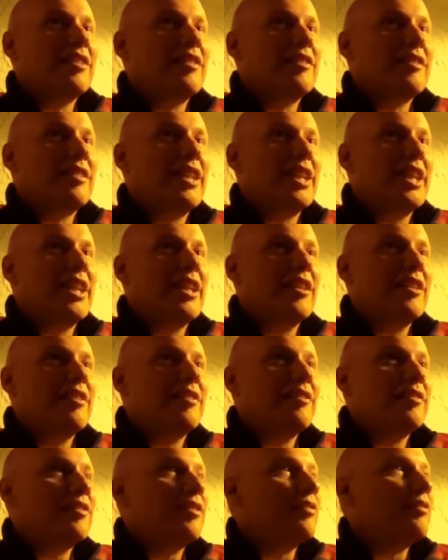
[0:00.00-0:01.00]
ces yeah. choses.
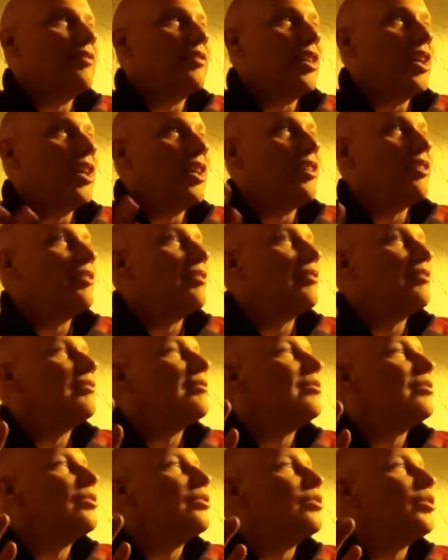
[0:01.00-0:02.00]
Uh,
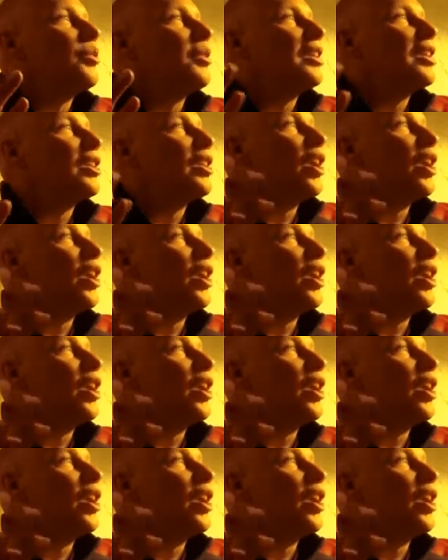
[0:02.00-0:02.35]
doing